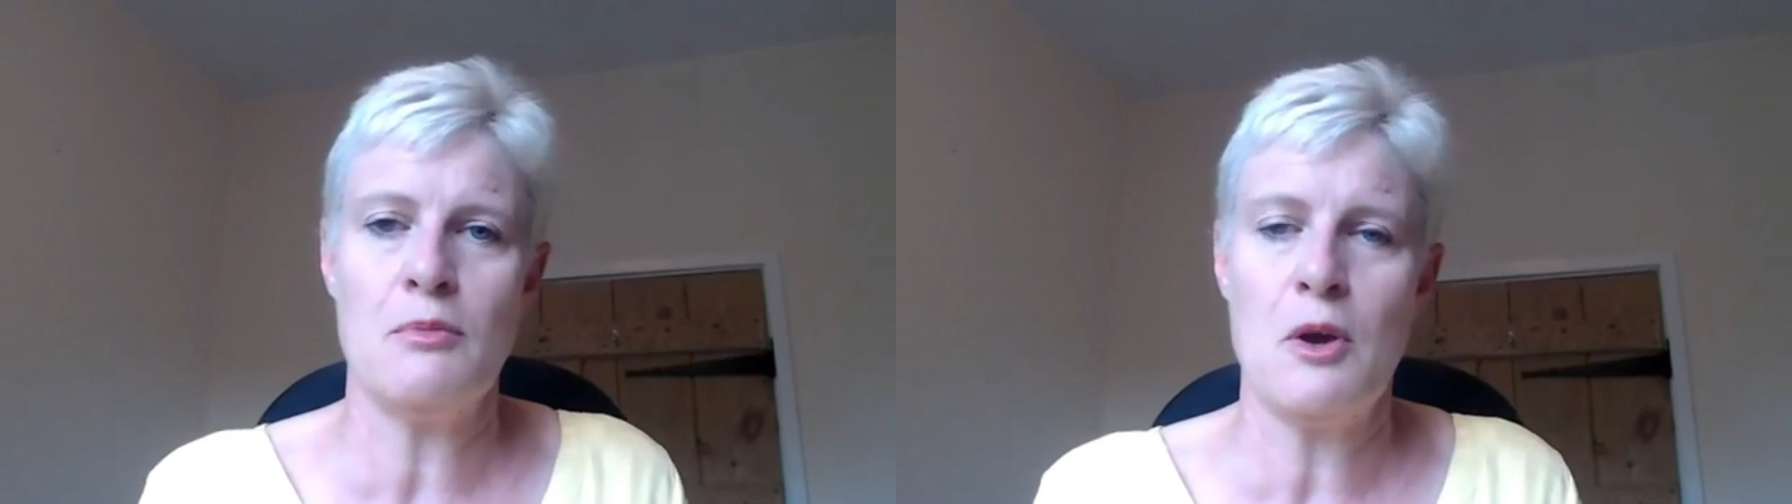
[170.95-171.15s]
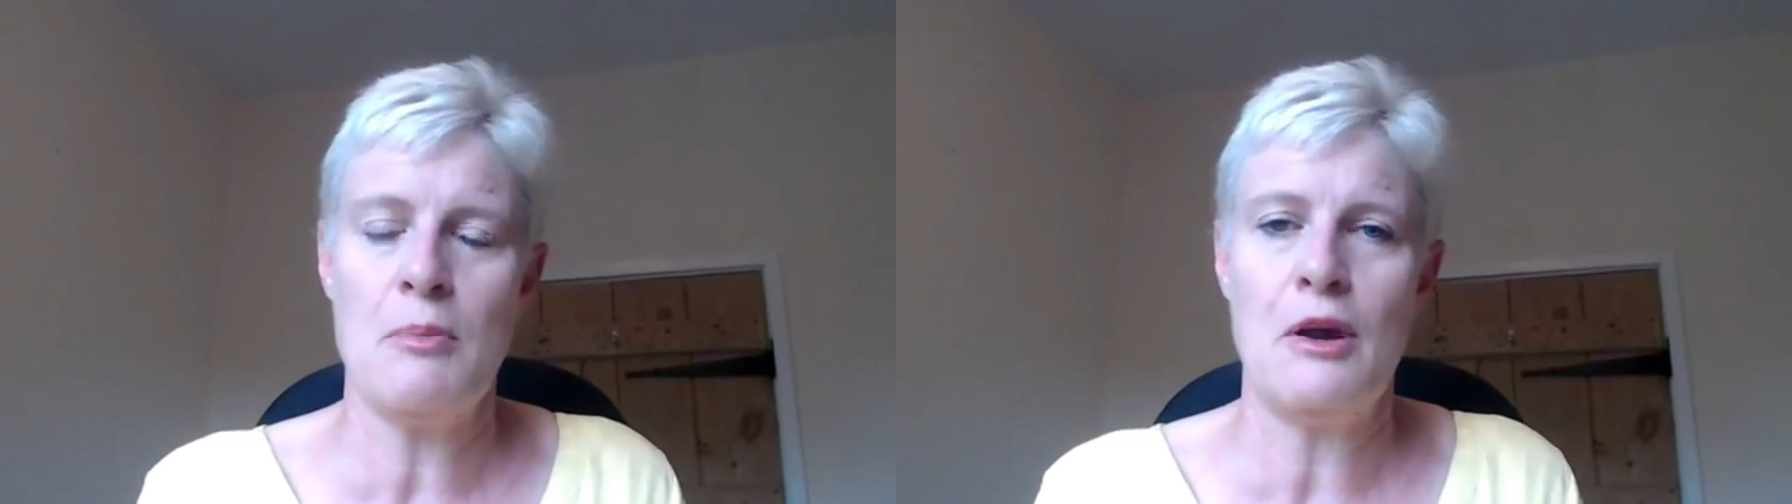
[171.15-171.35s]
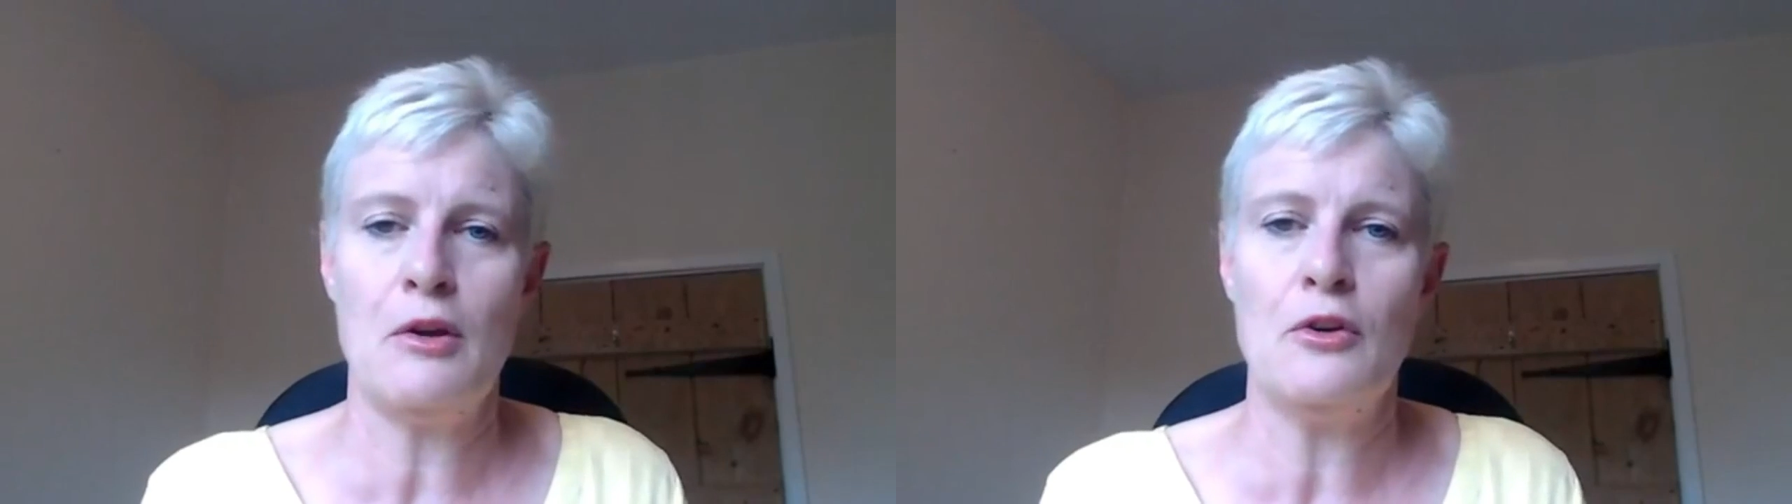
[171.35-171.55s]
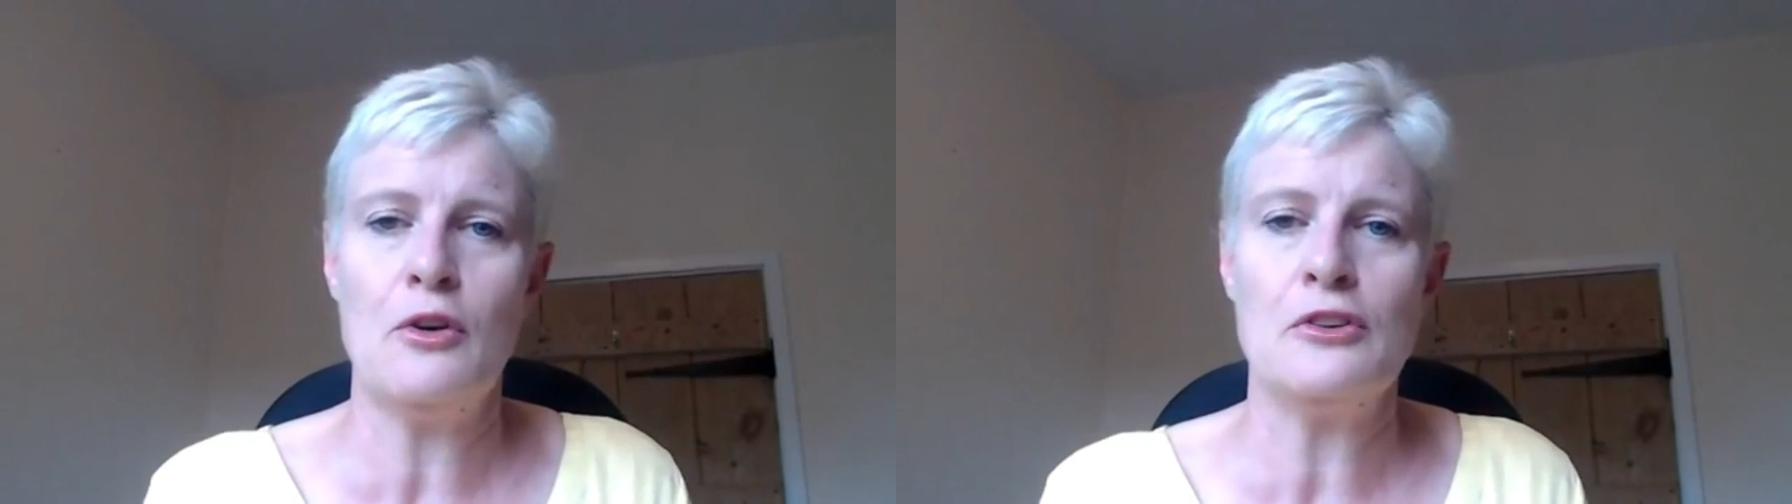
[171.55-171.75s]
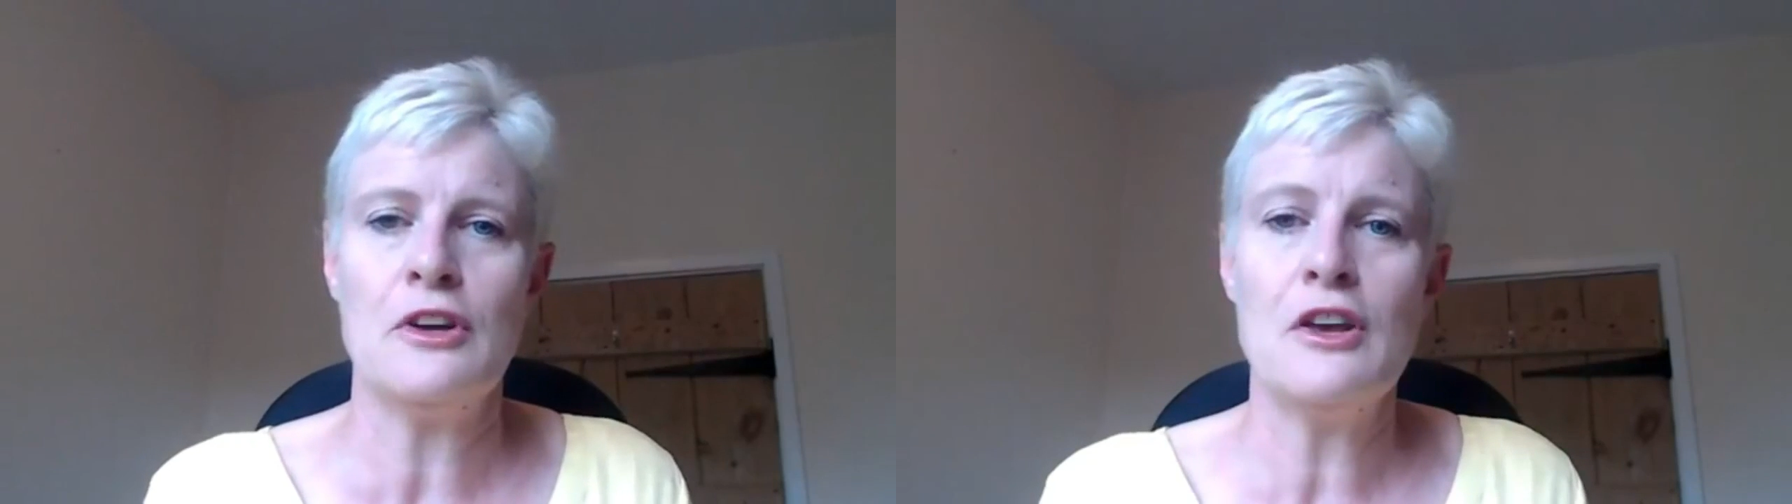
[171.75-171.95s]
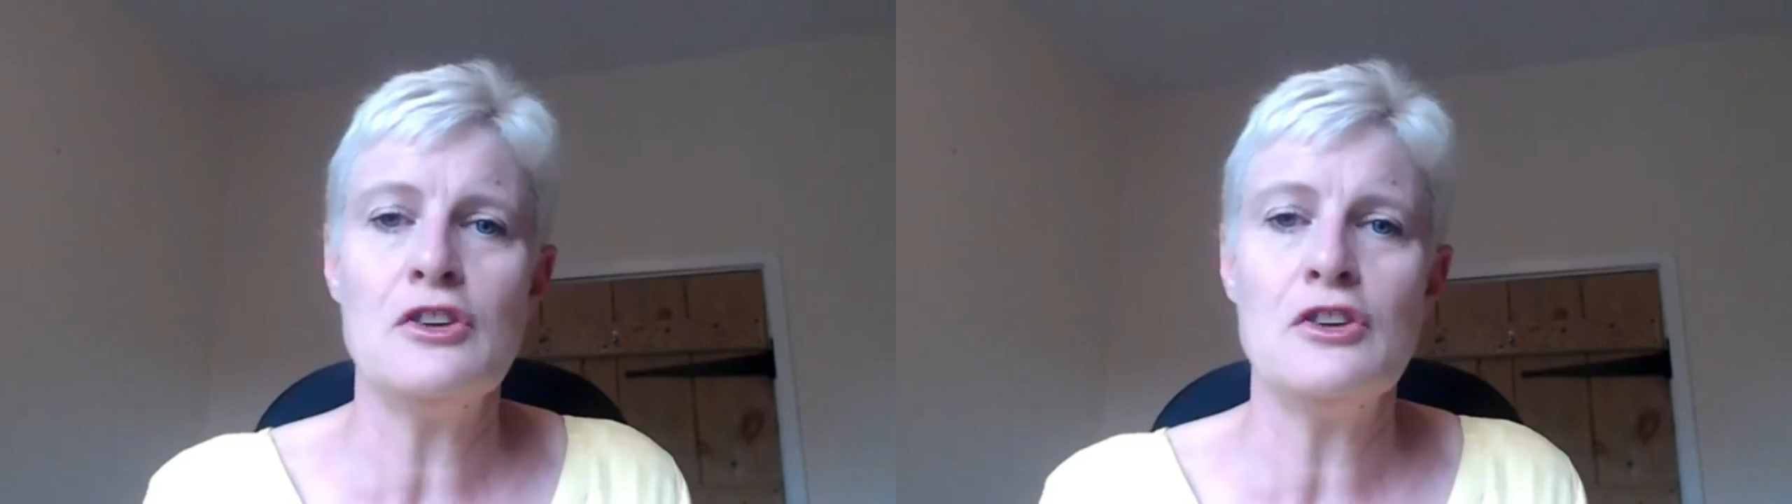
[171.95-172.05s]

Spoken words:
for mobile or not.